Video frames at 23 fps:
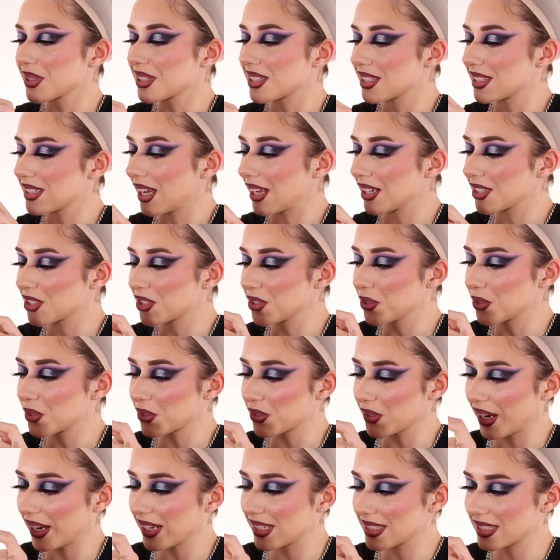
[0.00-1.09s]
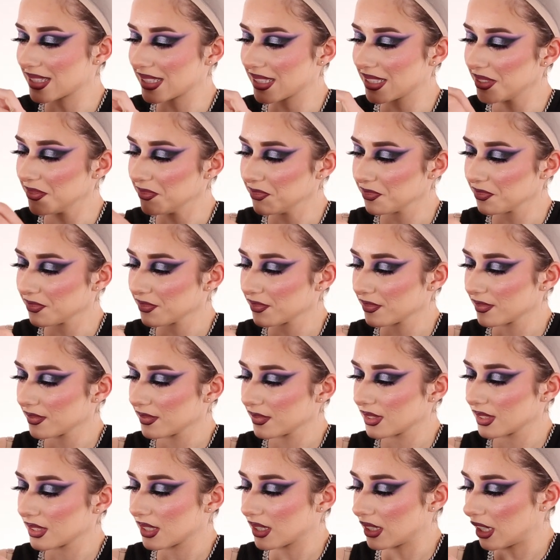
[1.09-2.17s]
it's not too crazy.
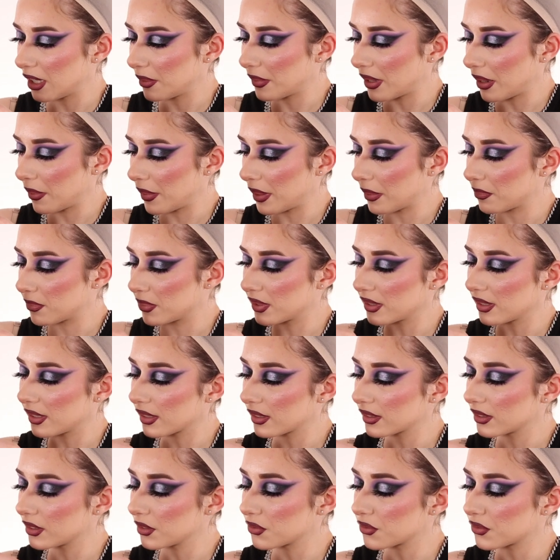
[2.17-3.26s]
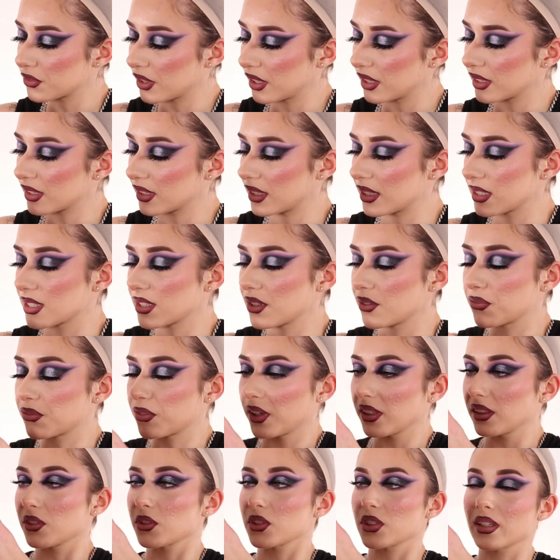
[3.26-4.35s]
And I might pluck the front, because the
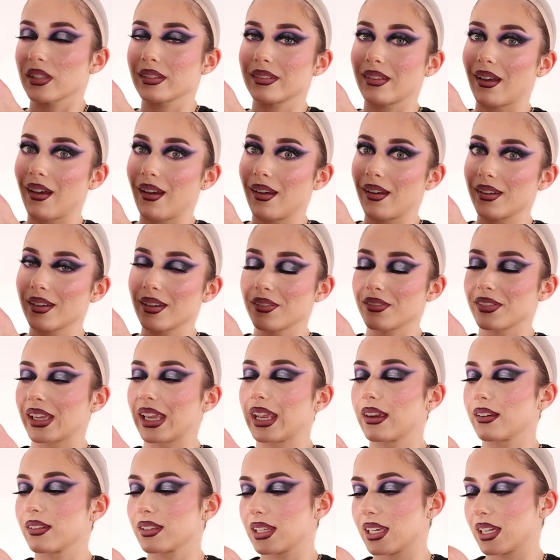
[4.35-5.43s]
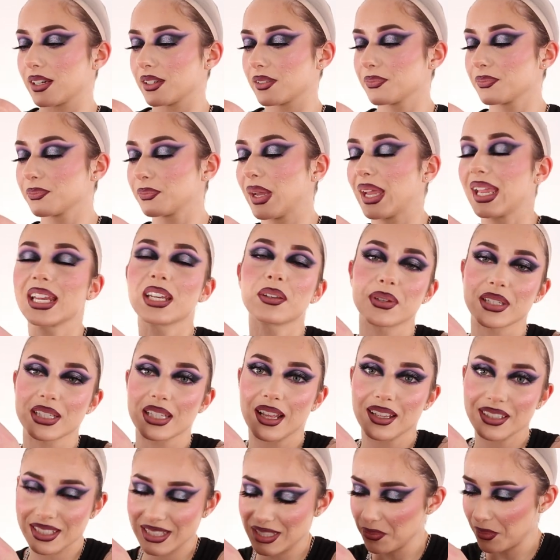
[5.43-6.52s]
front, there's a lot of hair there. But anyways,
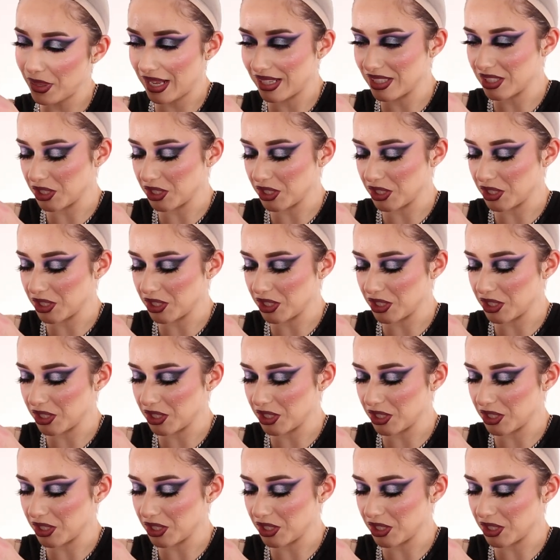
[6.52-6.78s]
I'll see what I